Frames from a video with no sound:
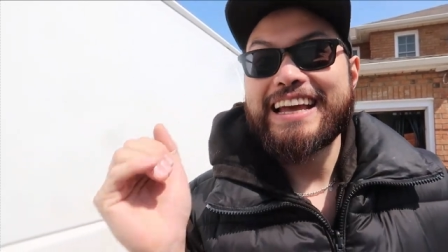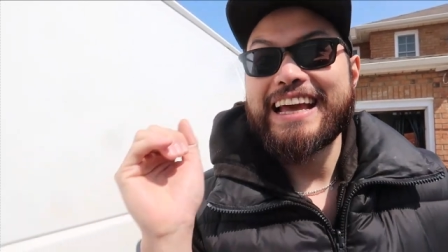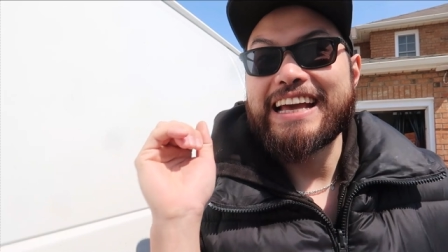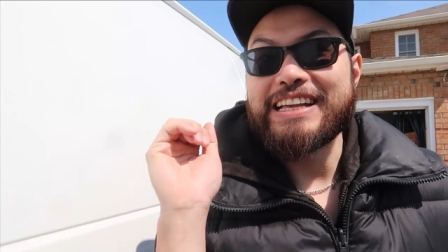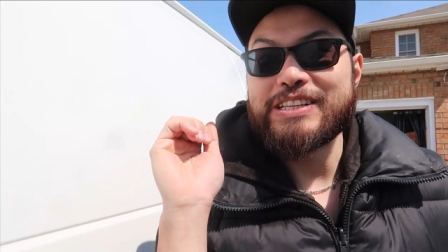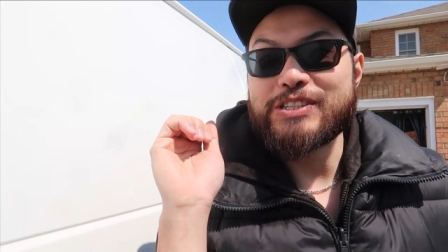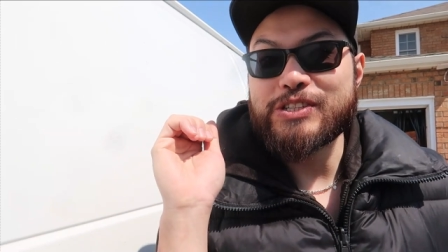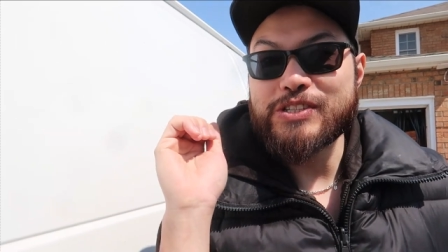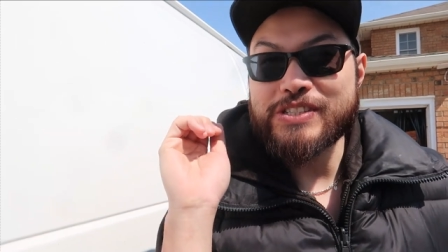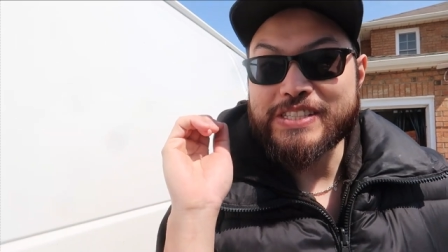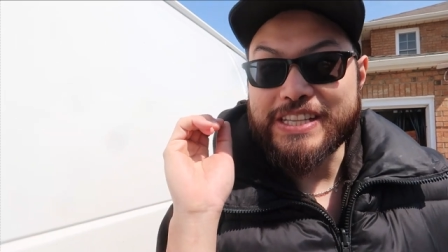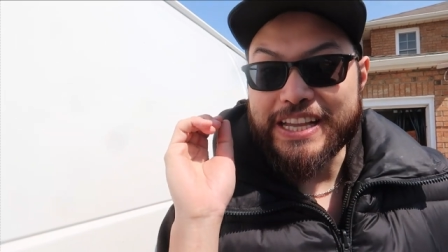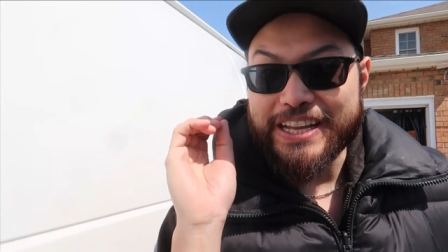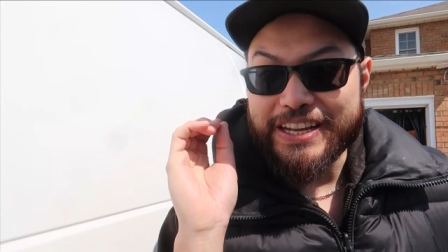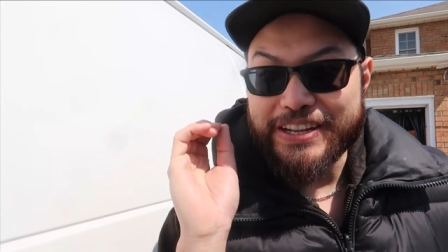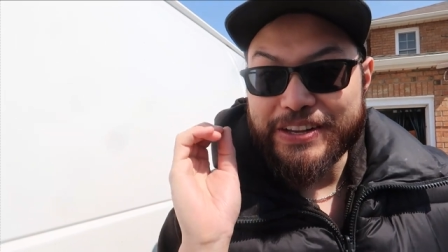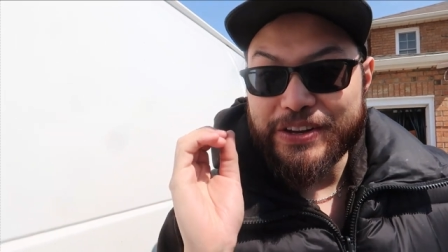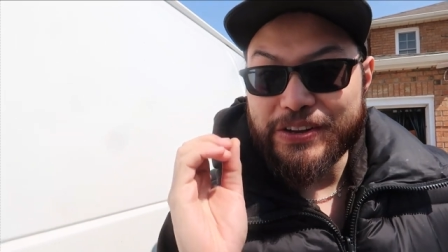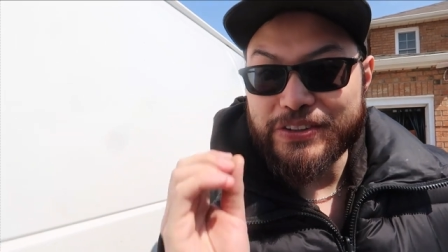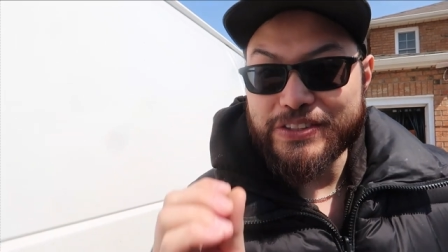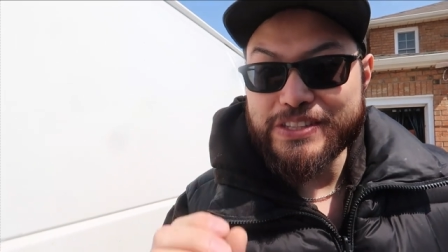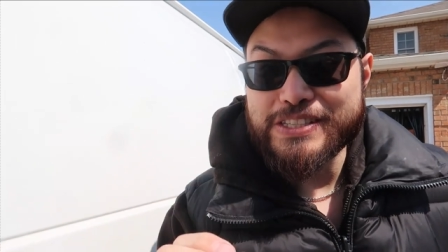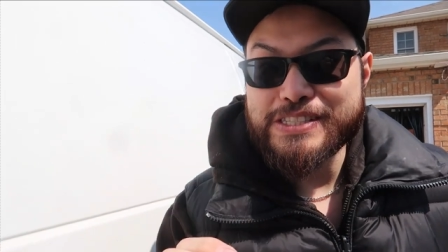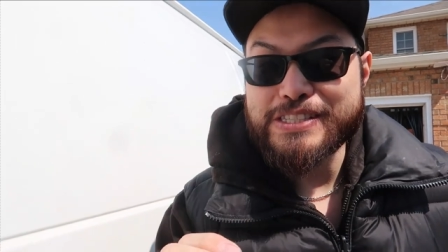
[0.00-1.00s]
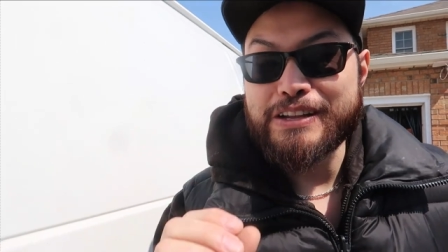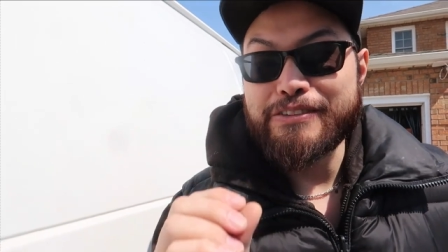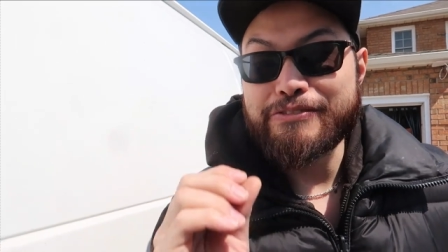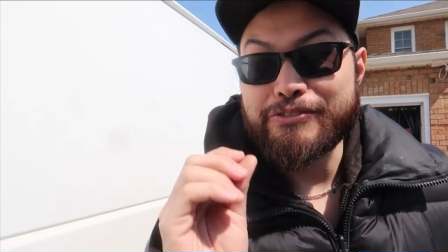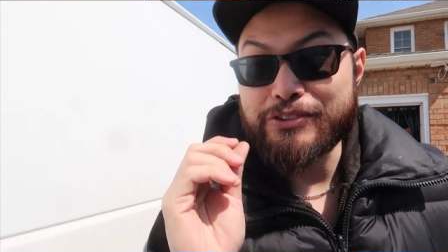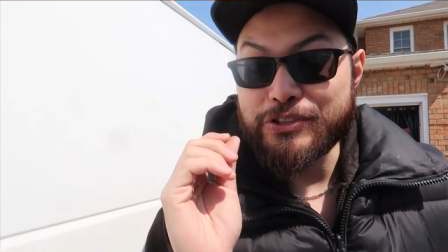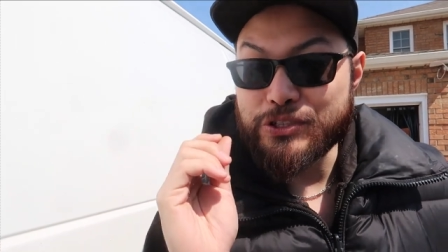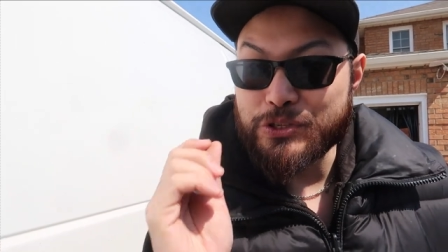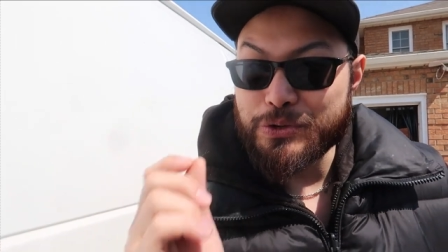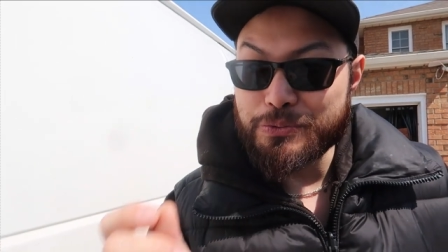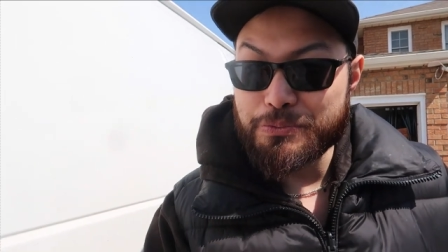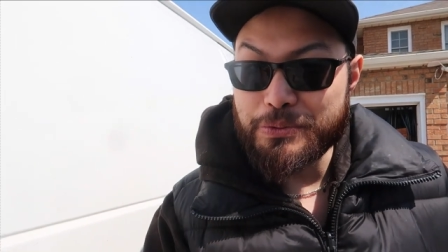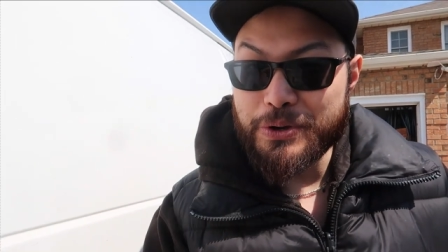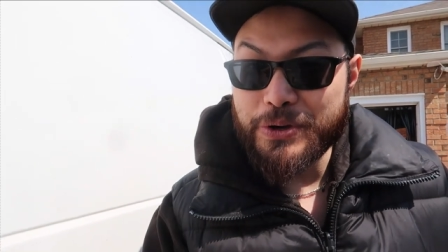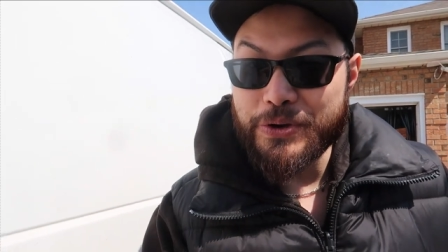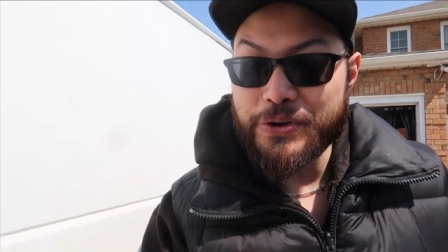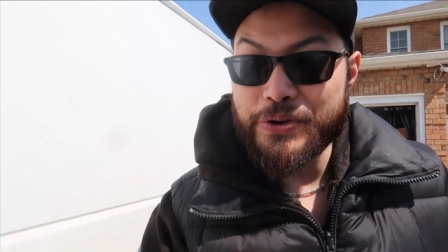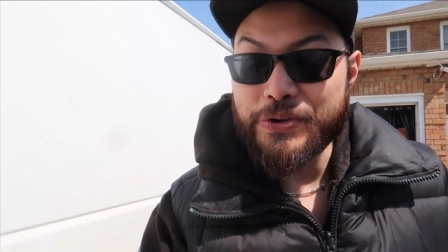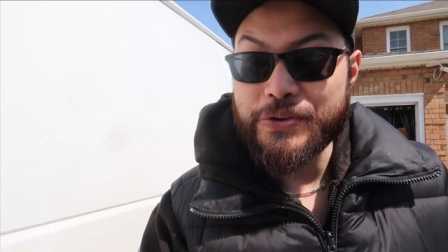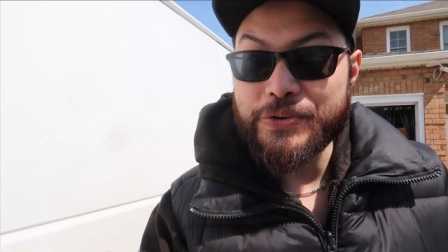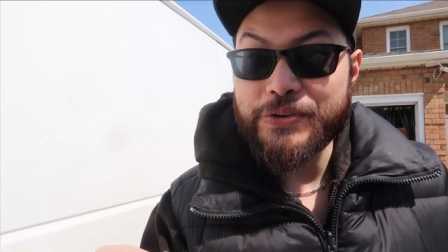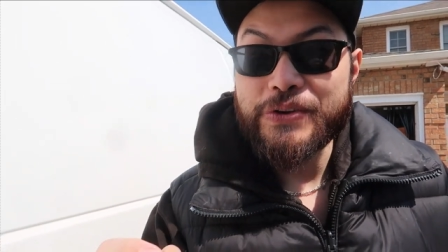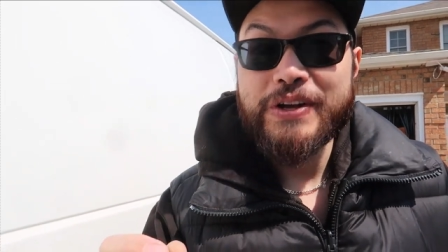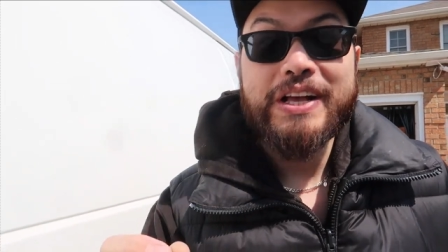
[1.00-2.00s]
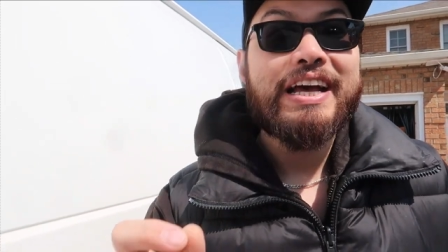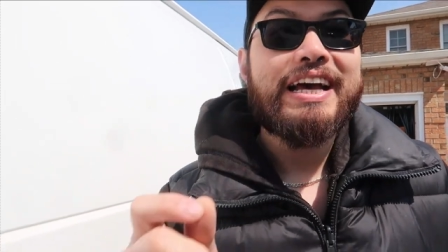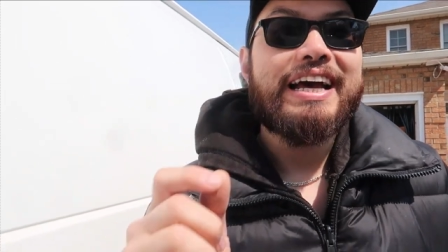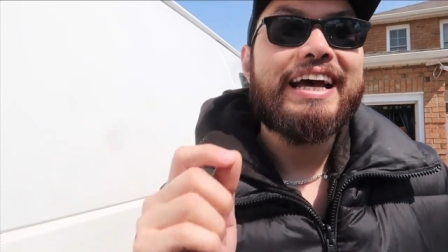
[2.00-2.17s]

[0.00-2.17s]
and just getting all the stuff for tomorrow.